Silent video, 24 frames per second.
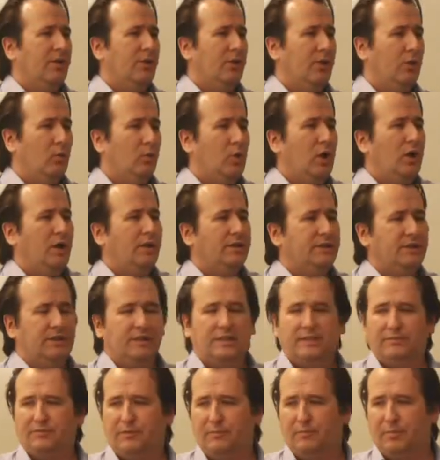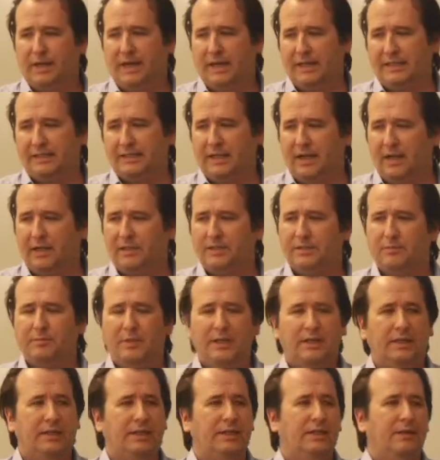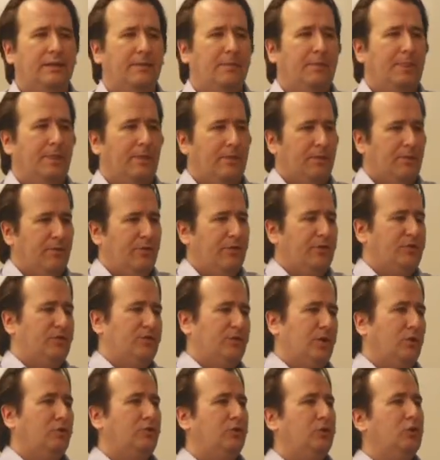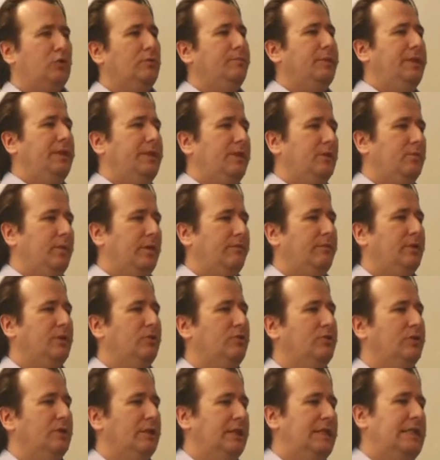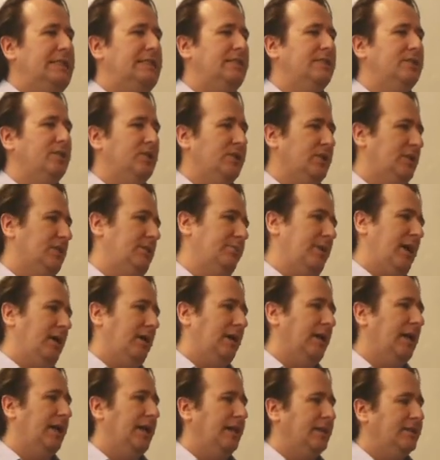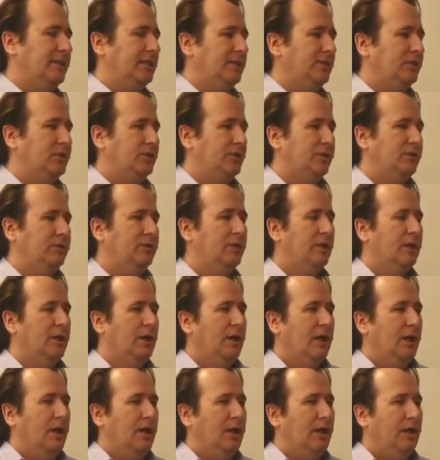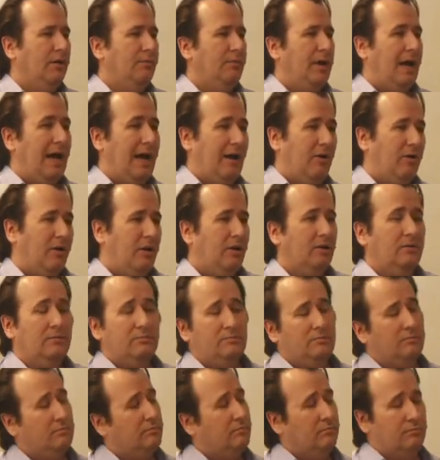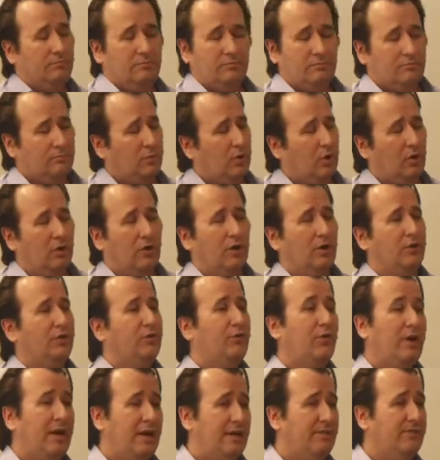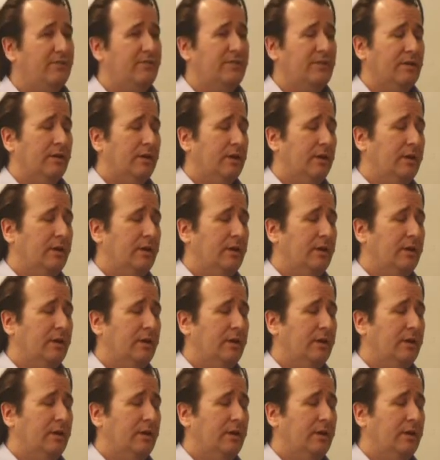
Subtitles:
the world is a different place. Ultimately, the social media revolution isn't just about connecting to our long-lost friends.